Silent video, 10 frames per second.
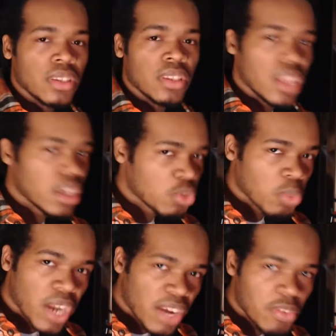That's what
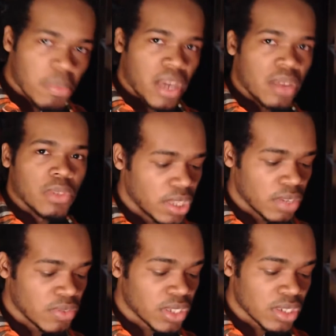everybody wants.
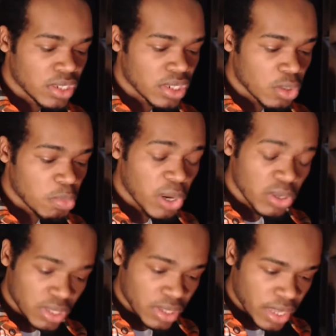There isn't a single
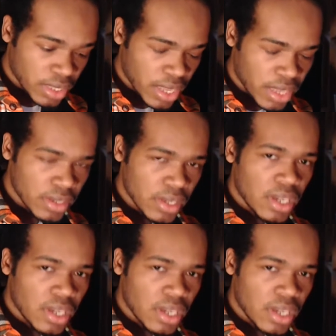person like that